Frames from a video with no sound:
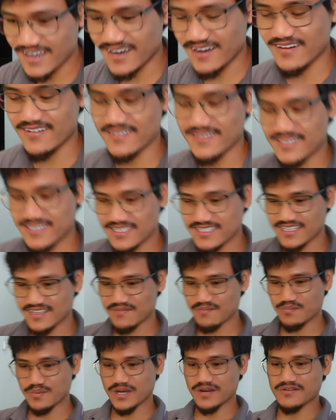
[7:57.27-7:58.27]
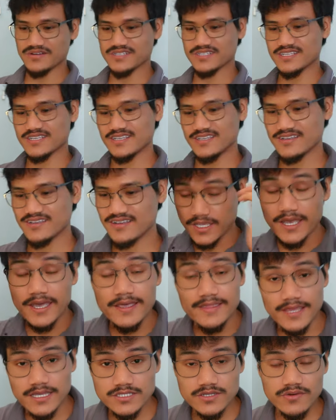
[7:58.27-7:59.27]
Oh, this is embarrassing.
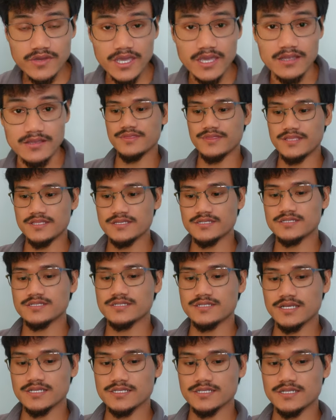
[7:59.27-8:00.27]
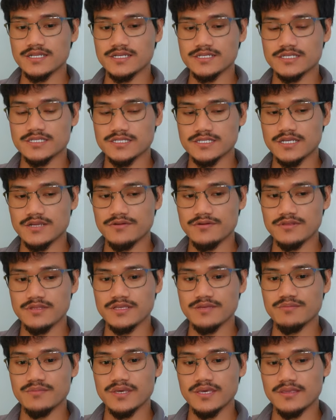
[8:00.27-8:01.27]
That's okay. This doesn't
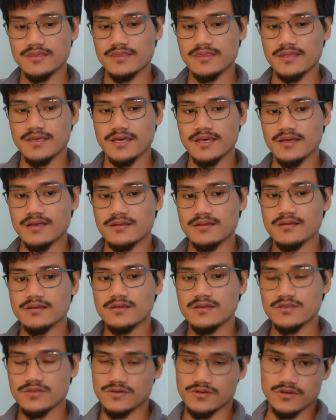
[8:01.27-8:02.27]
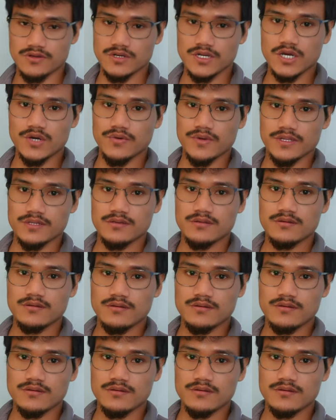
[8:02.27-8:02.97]
necessarily mean that you don't know it,